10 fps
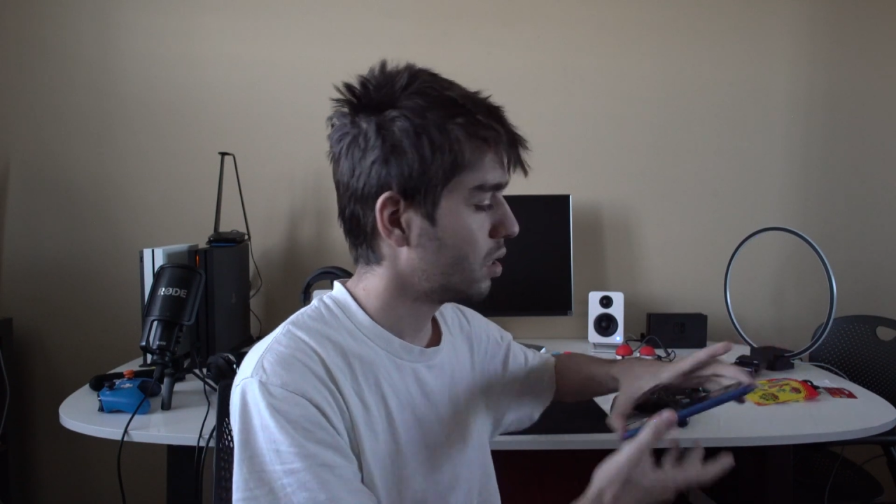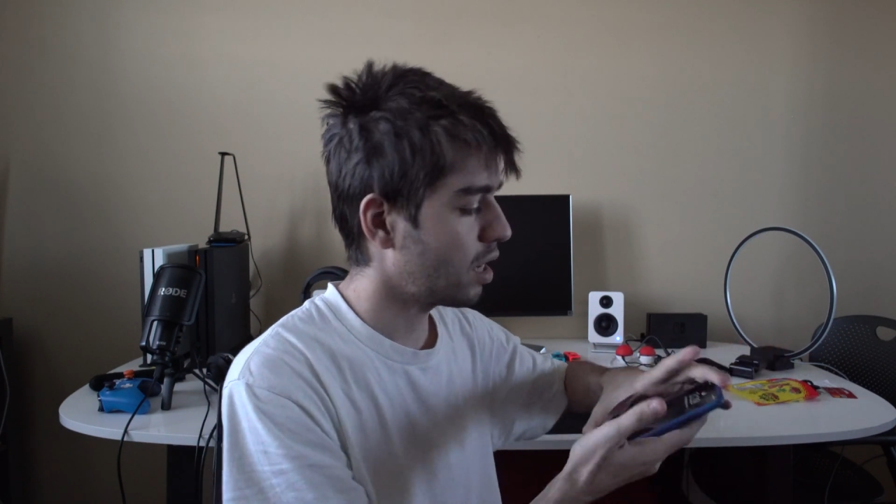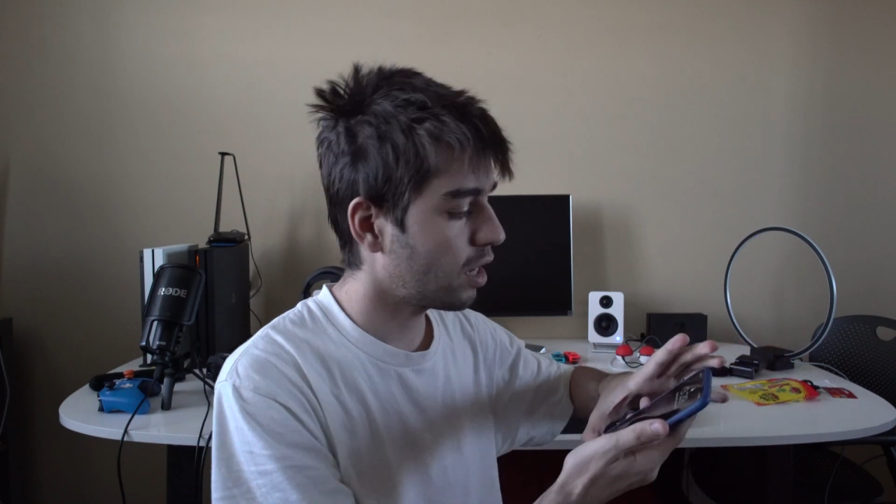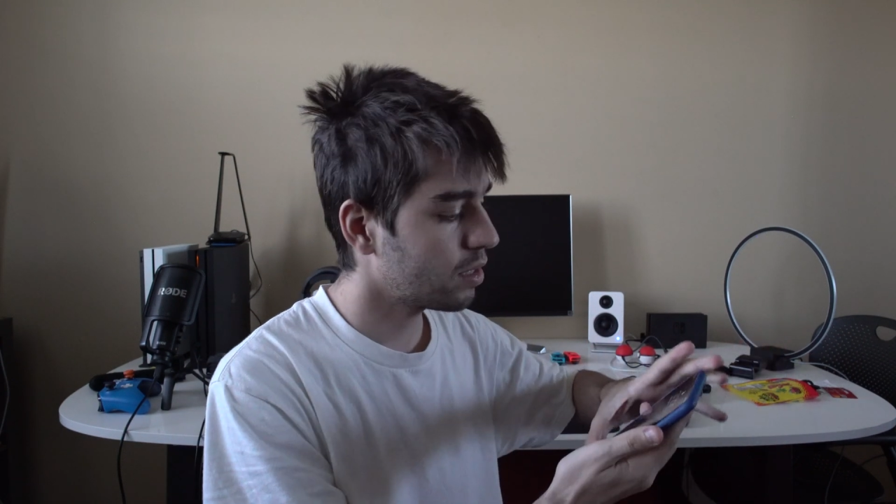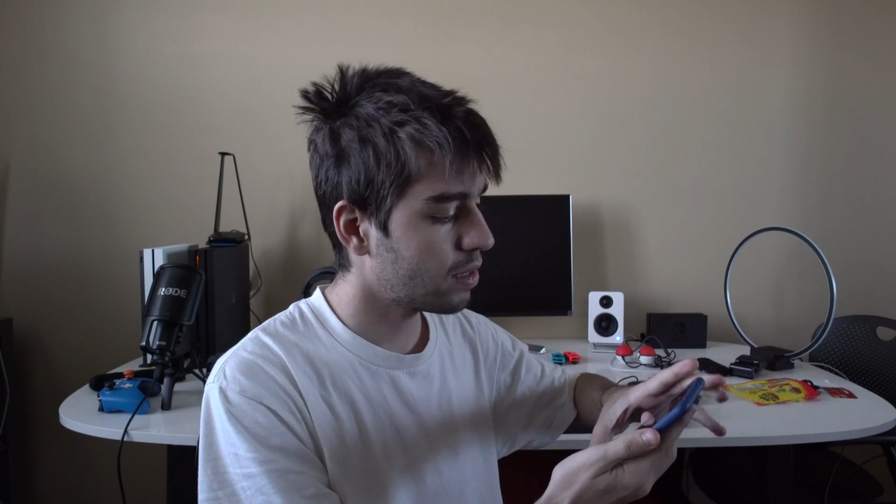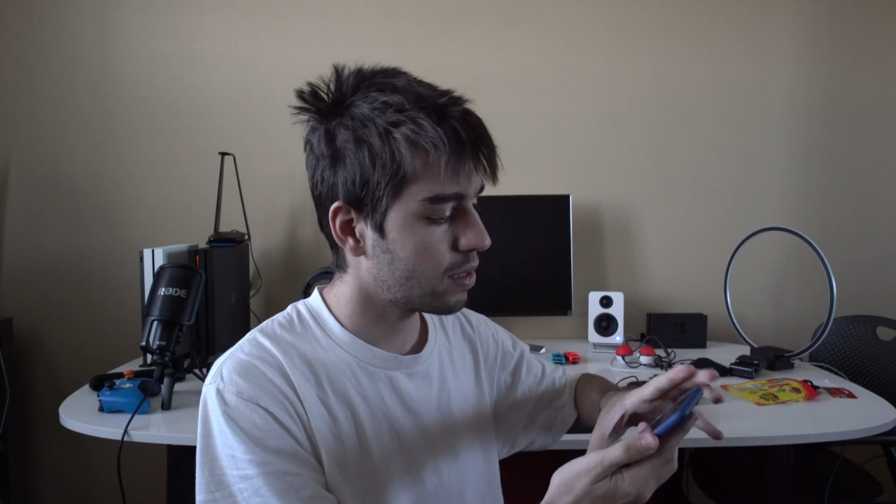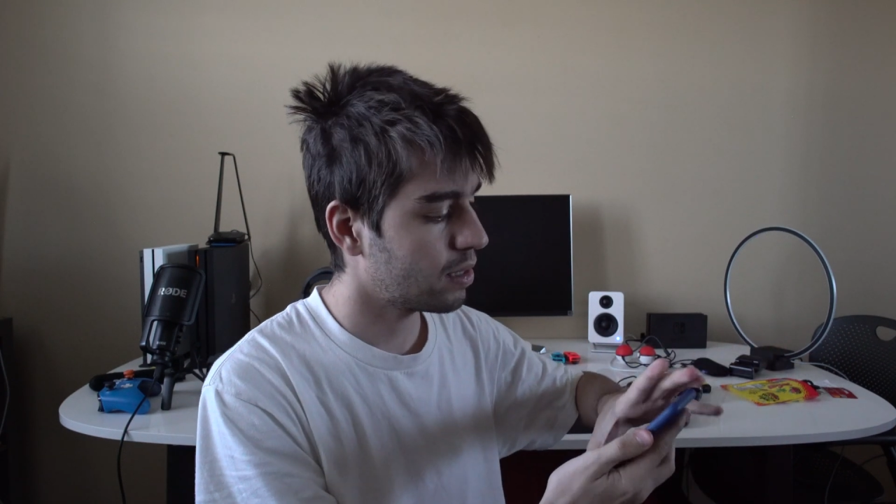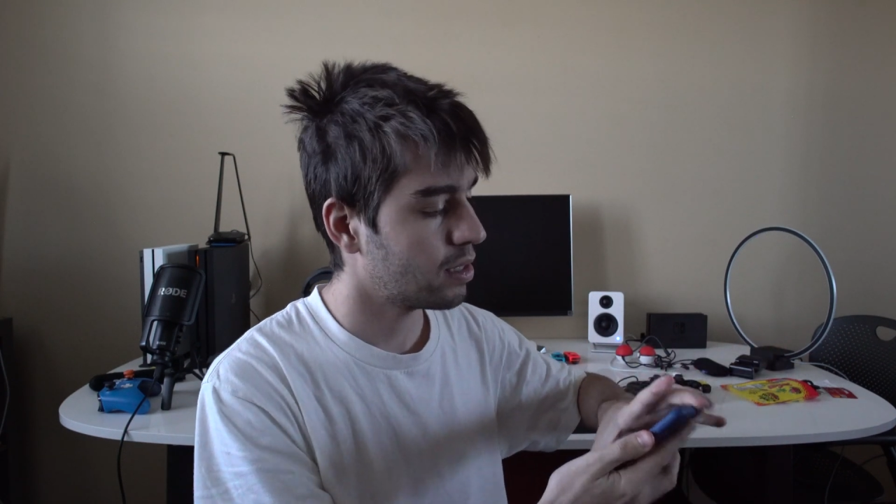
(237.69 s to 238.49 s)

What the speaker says: 9th.